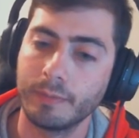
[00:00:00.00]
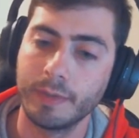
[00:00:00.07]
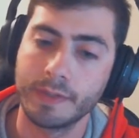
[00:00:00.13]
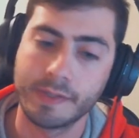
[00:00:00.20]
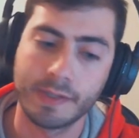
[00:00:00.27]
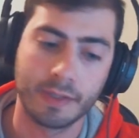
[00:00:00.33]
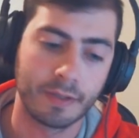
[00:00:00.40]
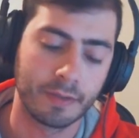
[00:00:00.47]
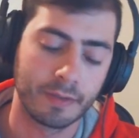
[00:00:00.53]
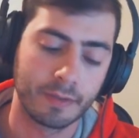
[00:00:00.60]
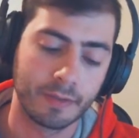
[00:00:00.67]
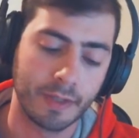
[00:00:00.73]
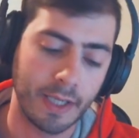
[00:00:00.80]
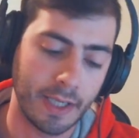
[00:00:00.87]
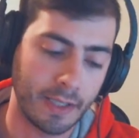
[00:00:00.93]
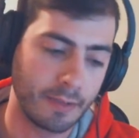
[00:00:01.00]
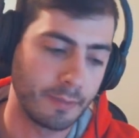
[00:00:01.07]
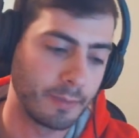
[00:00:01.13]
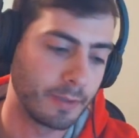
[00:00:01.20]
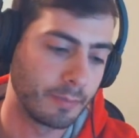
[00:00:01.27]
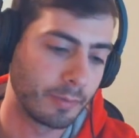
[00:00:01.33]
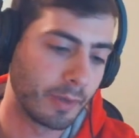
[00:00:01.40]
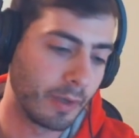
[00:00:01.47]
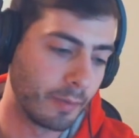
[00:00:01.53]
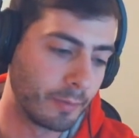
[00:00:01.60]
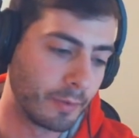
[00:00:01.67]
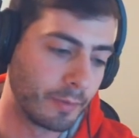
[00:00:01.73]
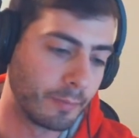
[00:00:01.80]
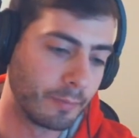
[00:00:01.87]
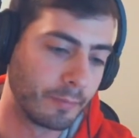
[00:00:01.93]
Misc can be a
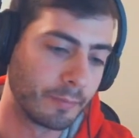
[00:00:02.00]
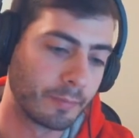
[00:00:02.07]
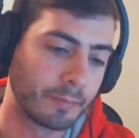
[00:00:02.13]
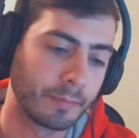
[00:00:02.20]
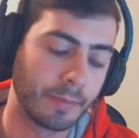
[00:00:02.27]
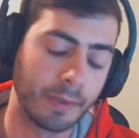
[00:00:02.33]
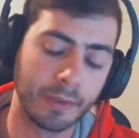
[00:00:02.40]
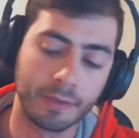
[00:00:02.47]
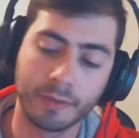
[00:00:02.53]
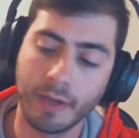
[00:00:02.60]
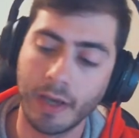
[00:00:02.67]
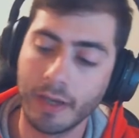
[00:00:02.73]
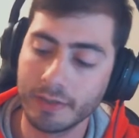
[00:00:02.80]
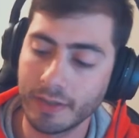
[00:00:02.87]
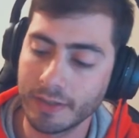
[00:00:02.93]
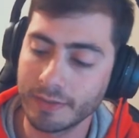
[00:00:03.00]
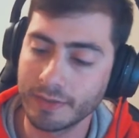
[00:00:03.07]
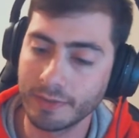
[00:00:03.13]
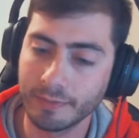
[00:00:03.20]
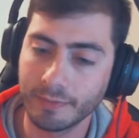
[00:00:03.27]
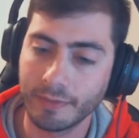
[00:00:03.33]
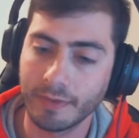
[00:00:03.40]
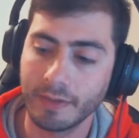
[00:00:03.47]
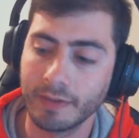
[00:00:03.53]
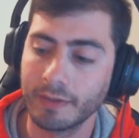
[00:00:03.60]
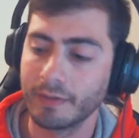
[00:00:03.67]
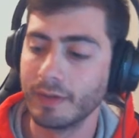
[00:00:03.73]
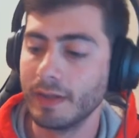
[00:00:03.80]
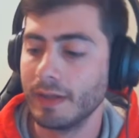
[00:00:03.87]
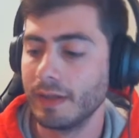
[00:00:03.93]
problem, but I don't
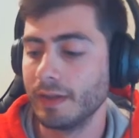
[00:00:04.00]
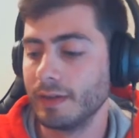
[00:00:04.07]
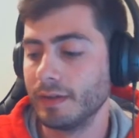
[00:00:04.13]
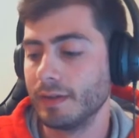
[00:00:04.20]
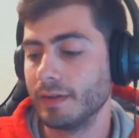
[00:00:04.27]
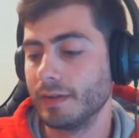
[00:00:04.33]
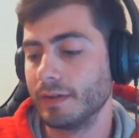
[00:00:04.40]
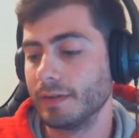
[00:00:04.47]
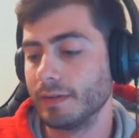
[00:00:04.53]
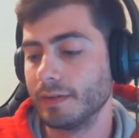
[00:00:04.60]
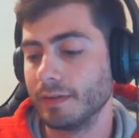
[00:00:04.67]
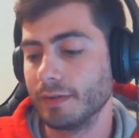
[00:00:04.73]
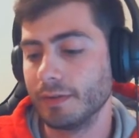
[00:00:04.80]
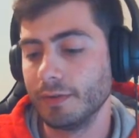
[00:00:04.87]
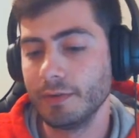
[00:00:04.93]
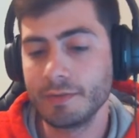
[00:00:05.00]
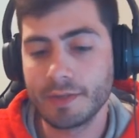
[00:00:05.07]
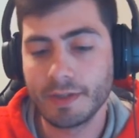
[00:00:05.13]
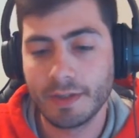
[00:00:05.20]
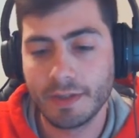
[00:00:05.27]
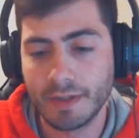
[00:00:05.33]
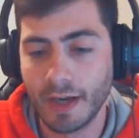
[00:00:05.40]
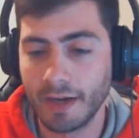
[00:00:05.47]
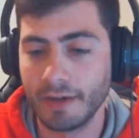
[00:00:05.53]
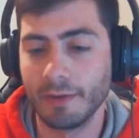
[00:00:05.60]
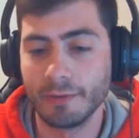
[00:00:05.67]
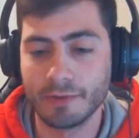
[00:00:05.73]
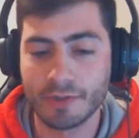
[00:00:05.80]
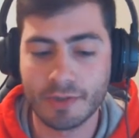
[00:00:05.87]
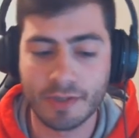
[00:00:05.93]
think. Losing to
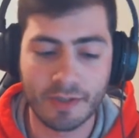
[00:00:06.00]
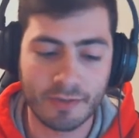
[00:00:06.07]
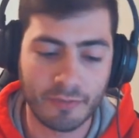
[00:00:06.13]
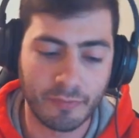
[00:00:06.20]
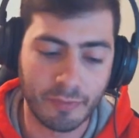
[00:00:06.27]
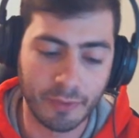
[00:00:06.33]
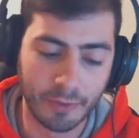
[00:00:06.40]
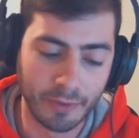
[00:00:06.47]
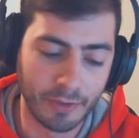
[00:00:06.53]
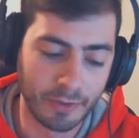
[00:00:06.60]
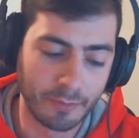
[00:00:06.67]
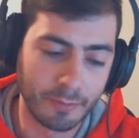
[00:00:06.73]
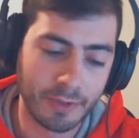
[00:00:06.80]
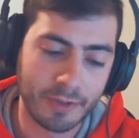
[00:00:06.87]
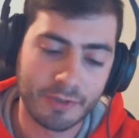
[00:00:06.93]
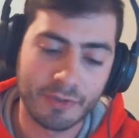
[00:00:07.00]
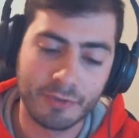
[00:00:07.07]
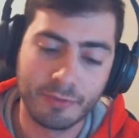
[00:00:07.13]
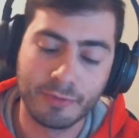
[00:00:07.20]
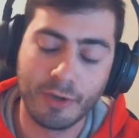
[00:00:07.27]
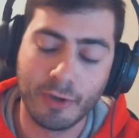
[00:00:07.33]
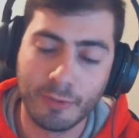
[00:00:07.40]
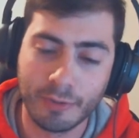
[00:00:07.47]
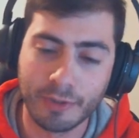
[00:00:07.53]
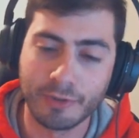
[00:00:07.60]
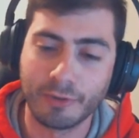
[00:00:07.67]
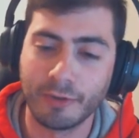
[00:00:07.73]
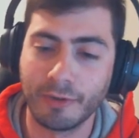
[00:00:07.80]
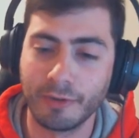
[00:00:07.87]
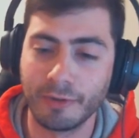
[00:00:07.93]
Dino just doesn't feel good because you know in
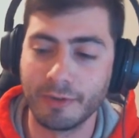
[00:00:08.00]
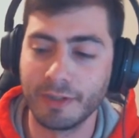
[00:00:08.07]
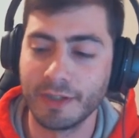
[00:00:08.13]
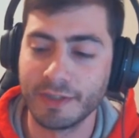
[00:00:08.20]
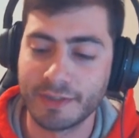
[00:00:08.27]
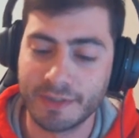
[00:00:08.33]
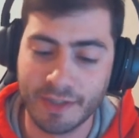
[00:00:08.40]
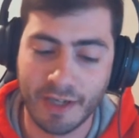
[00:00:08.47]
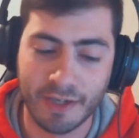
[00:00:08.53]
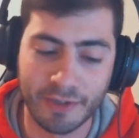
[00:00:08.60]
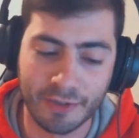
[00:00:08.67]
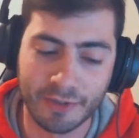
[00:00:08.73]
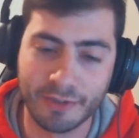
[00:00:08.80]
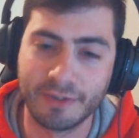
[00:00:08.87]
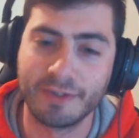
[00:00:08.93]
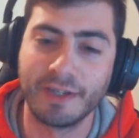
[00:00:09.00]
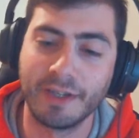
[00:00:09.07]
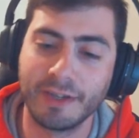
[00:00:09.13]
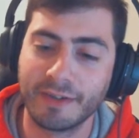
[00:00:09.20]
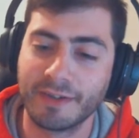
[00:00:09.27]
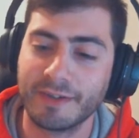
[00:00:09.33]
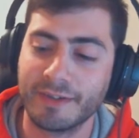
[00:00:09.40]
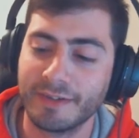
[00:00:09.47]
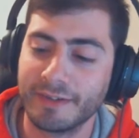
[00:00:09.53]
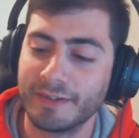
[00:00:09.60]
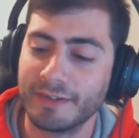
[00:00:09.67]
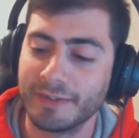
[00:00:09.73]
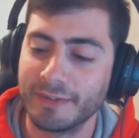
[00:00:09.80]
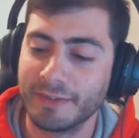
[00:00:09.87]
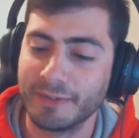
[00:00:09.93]
your heart it's not a good deck,
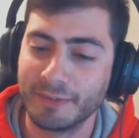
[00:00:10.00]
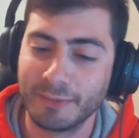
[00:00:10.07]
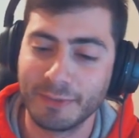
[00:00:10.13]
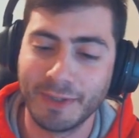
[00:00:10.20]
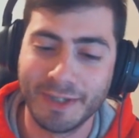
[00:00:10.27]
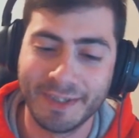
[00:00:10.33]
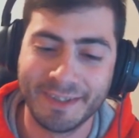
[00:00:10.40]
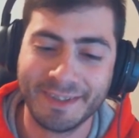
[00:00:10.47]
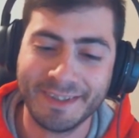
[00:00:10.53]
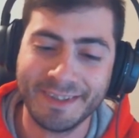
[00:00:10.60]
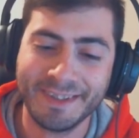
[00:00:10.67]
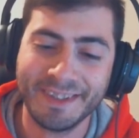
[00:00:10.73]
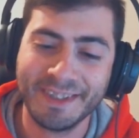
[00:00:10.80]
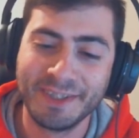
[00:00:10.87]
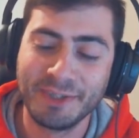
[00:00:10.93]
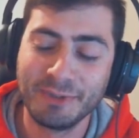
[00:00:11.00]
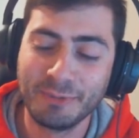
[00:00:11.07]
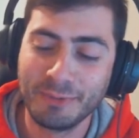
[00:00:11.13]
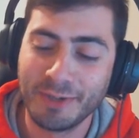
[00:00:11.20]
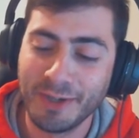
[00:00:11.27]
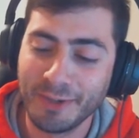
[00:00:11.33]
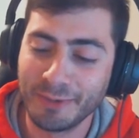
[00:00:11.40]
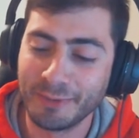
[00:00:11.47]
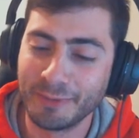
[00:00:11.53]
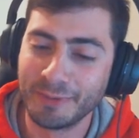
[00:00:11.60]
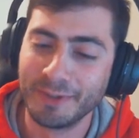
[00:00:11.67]
right? You know.